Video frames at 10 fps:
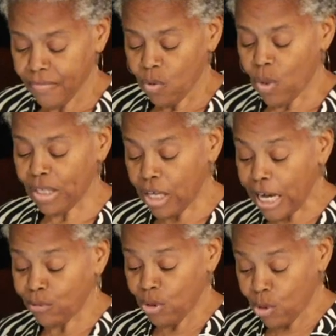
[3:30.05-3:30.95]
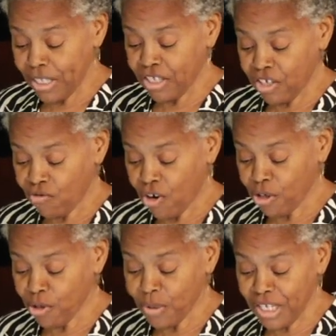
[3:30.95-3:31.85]
While loud noise can draw
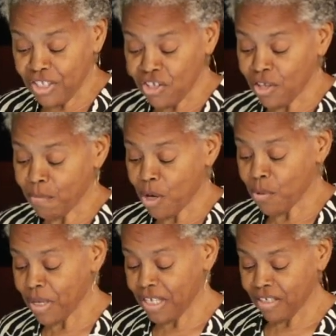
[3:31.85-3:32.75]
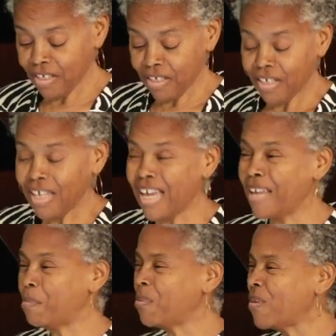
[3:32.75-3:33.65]
you into the moment
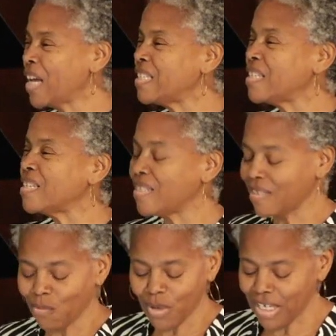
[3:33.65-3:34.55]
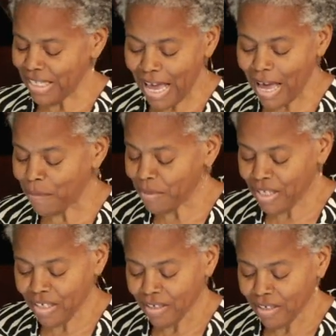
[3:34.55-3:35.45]
and presence of what is
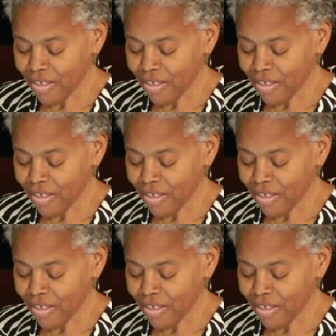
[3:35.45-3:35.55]
happening,